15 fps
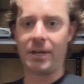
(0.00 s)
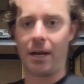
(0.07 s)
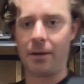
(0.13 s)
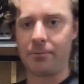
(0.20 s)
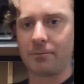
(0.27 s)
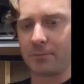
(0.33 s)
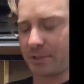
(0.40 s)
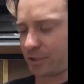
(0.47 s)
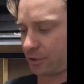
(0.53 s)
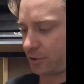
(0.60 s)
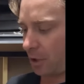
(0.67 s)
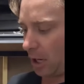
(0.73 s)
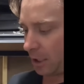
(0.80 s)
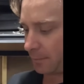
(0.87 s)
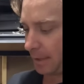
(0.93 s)
that we should
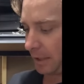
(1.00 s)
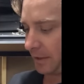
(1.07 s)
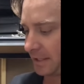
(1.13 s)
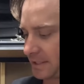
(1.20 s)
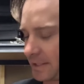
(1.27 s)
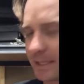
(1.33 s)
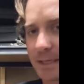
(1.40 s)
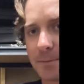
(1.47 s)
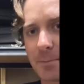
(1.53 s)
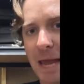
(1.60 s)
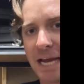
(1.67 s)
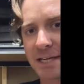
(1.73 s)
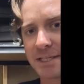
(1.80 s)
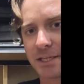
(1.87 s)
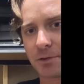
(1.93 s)
talk about. That's the
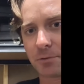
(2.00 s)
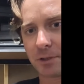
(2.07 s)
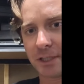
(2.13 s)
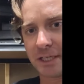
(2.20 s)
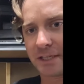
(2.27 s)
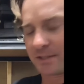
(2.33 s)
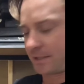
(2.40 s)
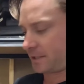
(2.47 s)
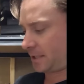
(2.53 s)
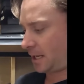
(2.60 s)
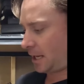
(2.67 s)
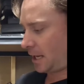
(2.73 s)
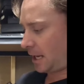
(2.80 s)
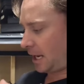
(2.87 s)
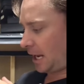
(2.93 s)
magazine release
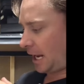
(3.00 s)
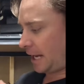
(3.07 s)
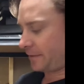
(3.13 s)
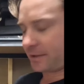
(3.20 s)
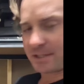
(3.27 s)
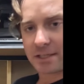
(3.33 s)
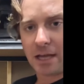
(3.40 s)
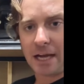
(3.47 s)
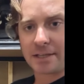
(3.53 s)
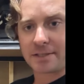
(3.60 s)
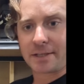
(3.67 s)
and the slide